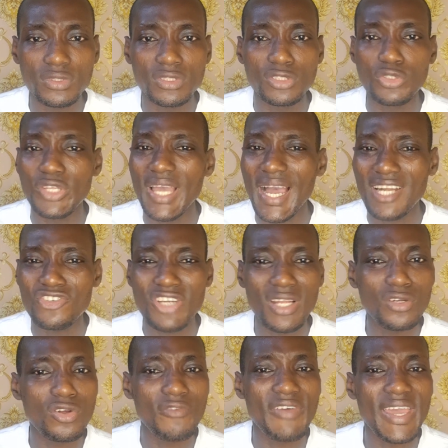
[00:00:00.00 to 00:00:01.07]
You will attract
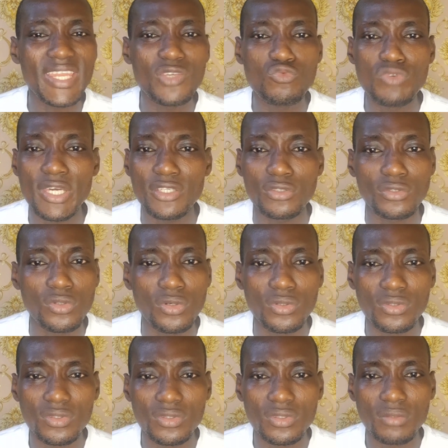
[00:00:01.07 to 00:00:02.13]
love anywhere you go.
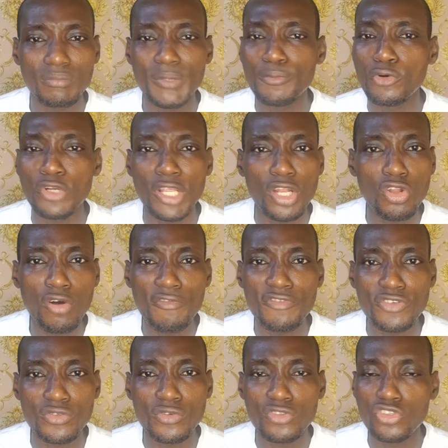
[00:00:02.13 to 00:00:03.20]
People will love
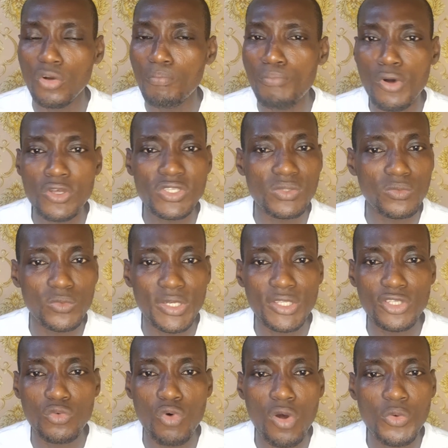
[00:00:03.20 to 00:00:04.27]
you. Your boss, where
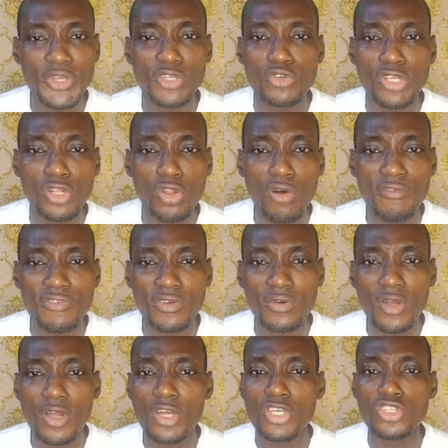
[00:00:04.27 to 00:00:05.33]
you work with, will love you.
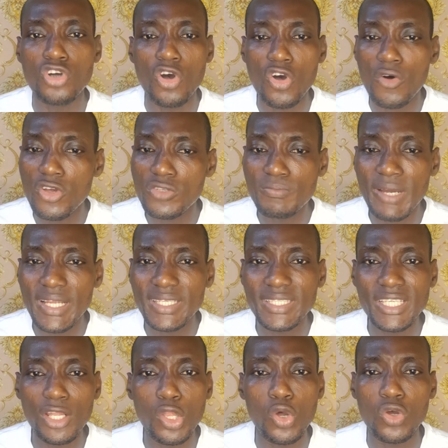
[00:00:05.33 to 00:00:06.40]
Your
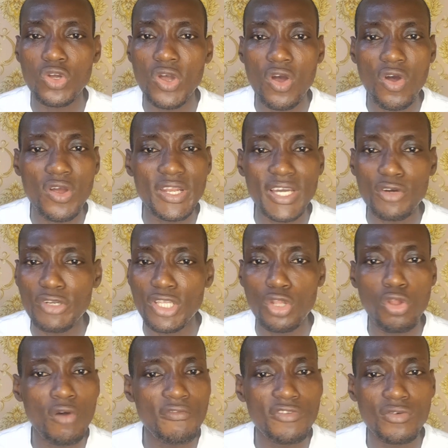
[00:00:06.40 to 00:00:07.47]
husband-in-law, they will
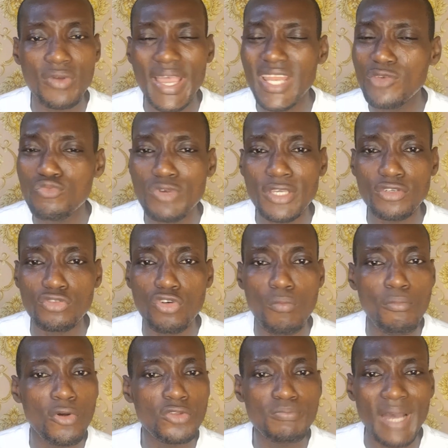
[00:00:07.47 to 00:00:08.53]
love you. Anywhere you go,
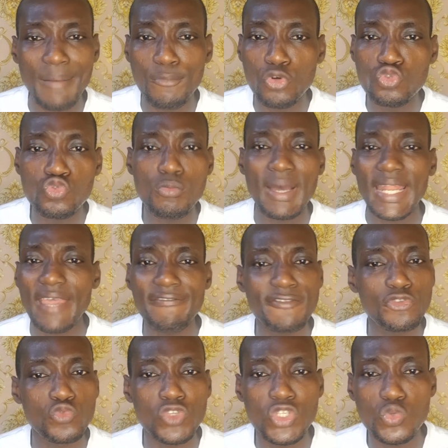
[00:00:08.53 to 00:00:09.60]
both man, both woman, if you
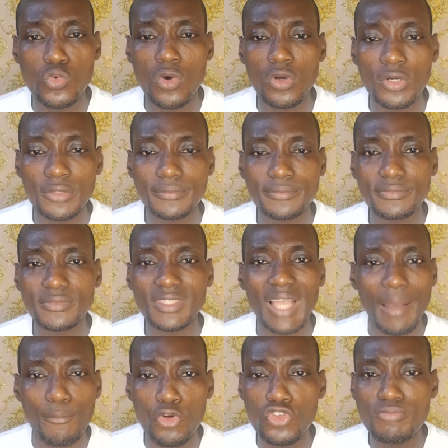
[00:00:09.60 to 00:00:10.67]
do this work.
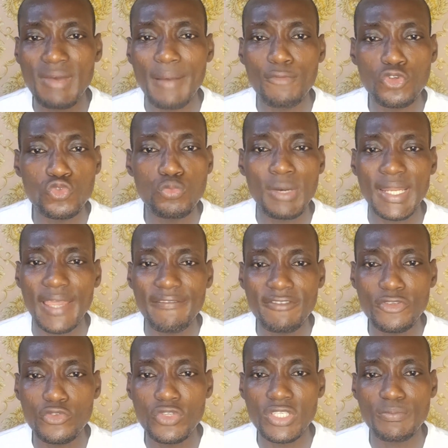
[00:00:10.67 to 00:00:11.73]
And both man, both woman, if you
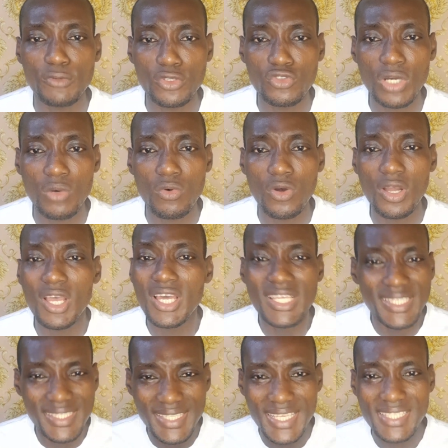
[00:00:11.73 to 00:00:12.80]
do this spiritual
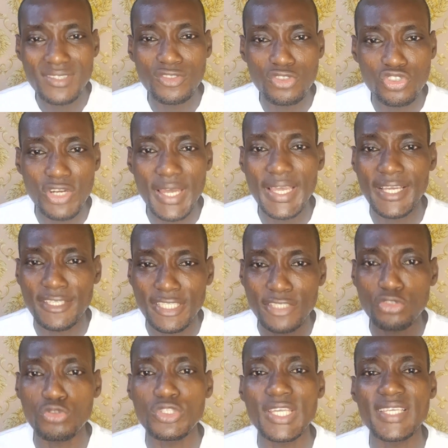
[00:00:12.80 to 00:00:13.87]
work, try again,
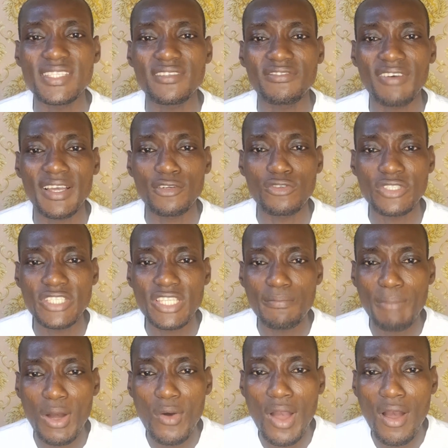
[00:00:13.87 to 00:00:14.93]
you will testify. You will see the
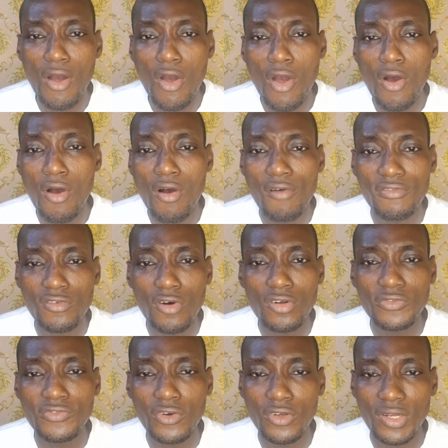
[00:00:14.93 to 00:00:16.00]
power of
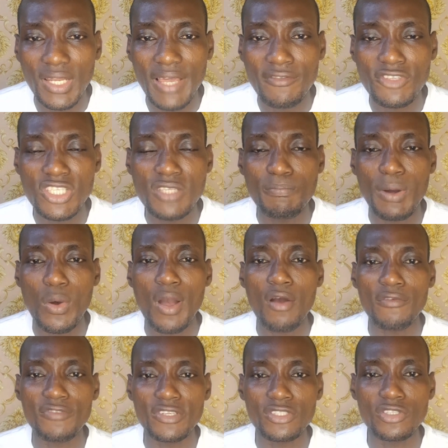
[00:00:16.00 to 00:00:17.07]
God for your life. You see the power
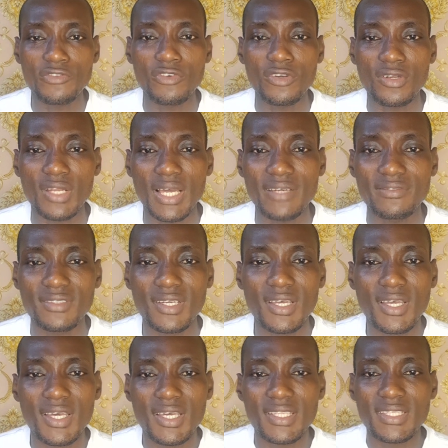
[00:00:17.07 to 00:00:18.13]
of nature for your life.
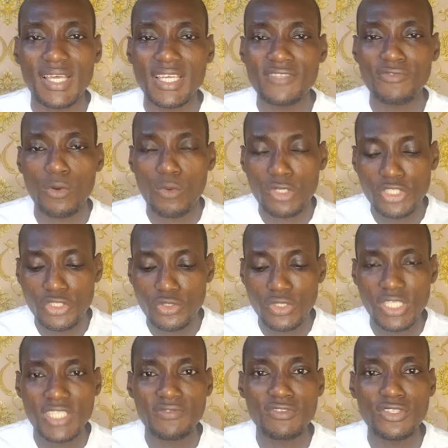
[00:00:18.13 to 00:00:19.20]
Thanks for watching
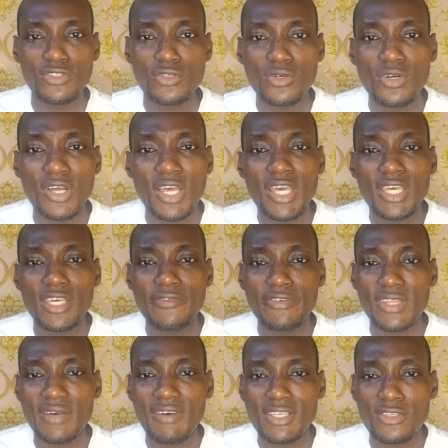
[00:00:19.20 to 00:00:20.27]
today's video. If you
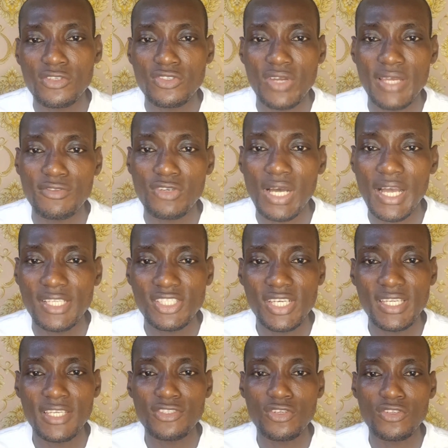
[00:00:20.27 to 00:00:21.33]
never subscribe to our
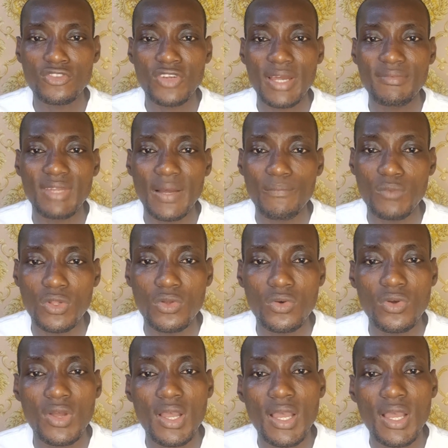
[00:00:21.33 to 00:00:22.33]
channel, subscribe down below.